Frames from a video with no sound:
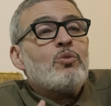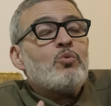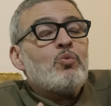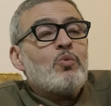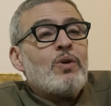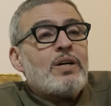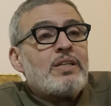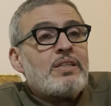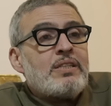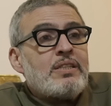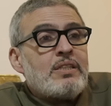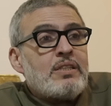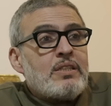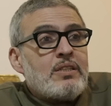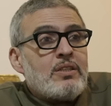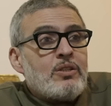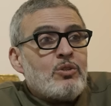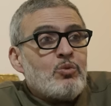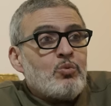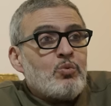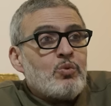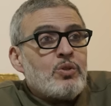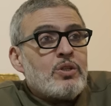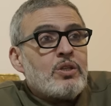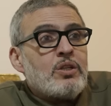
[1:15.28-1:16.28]
When
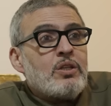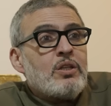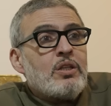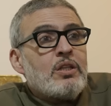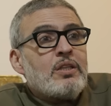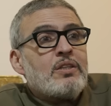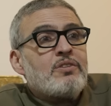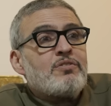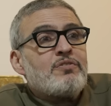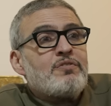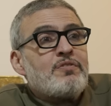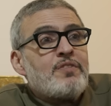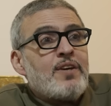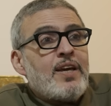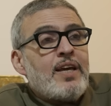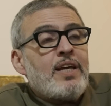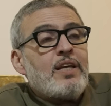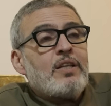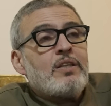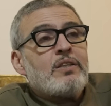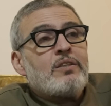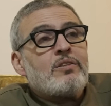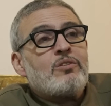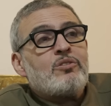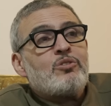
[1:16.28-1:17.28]
the world
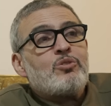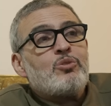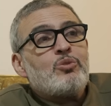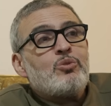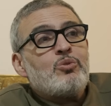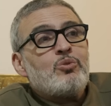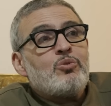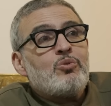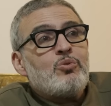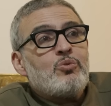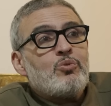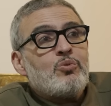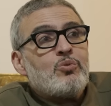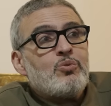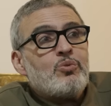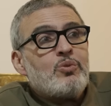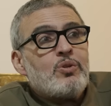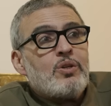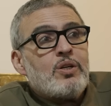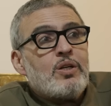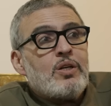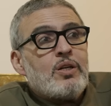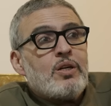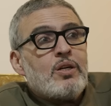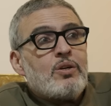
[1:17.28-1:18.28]
failed to
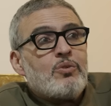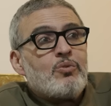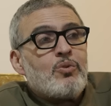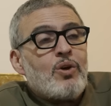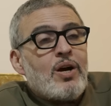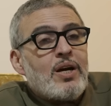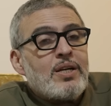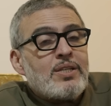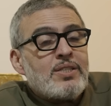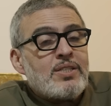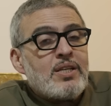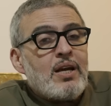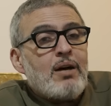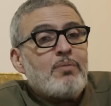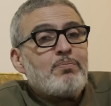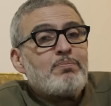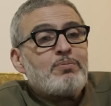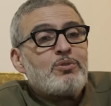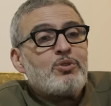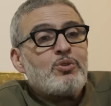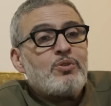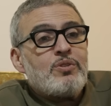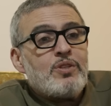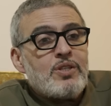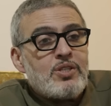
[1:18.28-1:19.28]
rise up
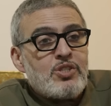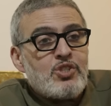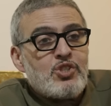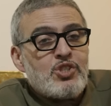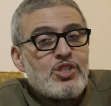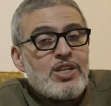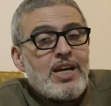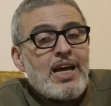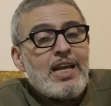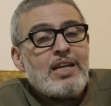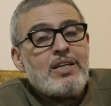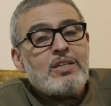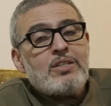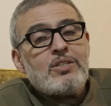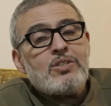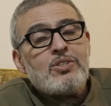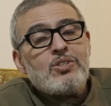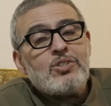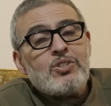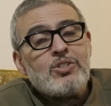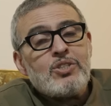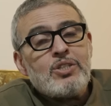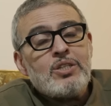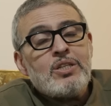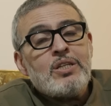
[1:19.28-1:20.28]
to this
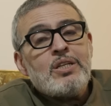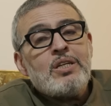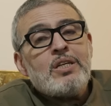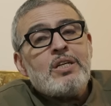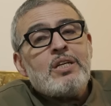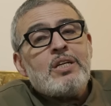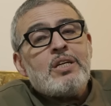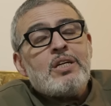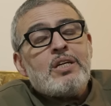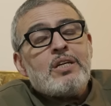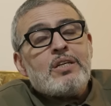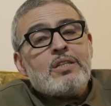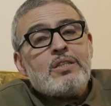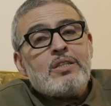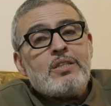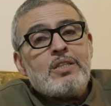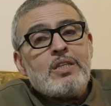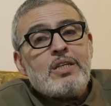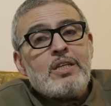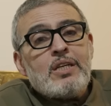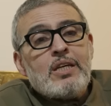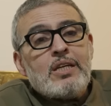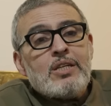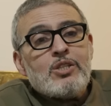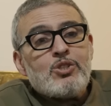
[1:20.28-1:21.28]
challenge,
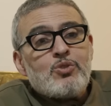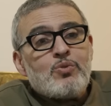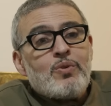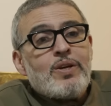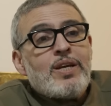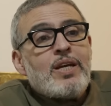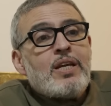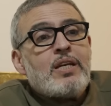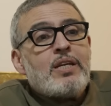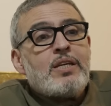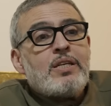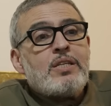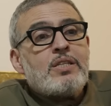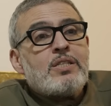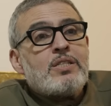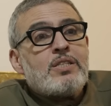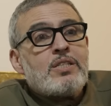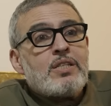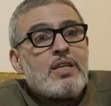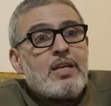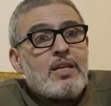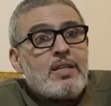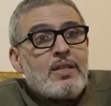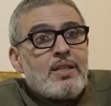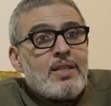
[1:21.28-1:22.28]
the Israelis,
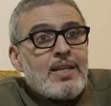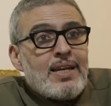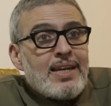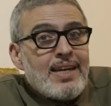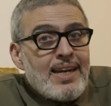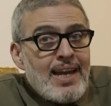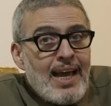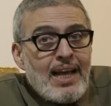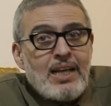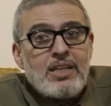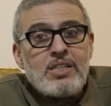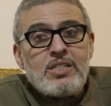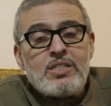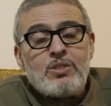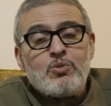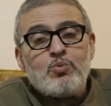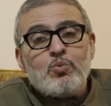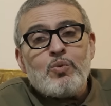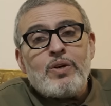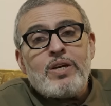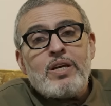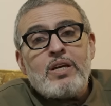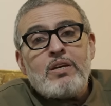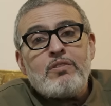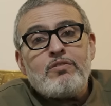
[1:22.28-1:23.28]
the next
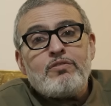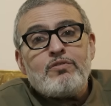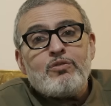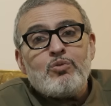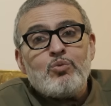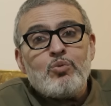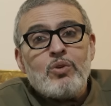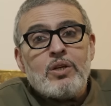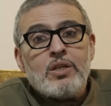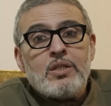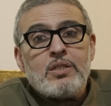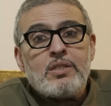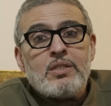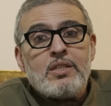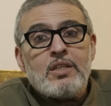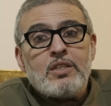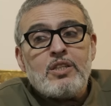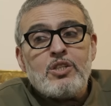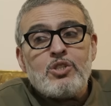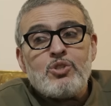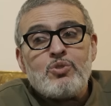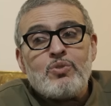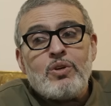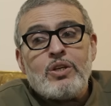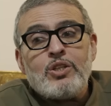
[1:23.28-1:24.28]
wave was the
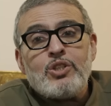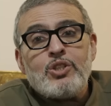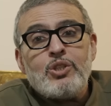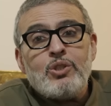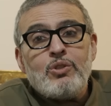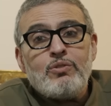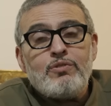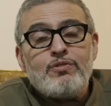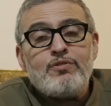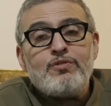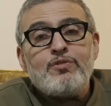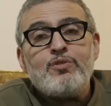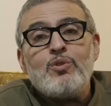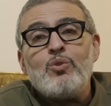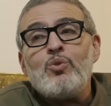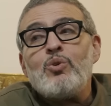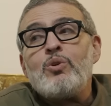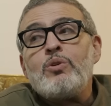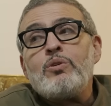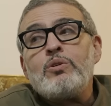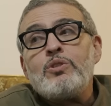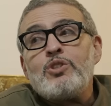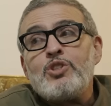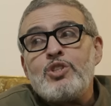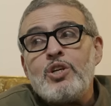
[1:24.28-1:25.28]
destruction of
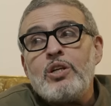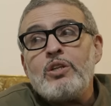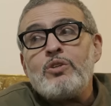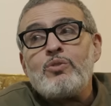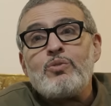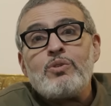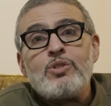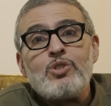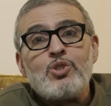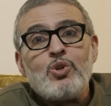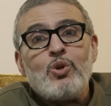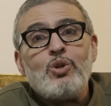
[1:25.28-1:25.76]
four children's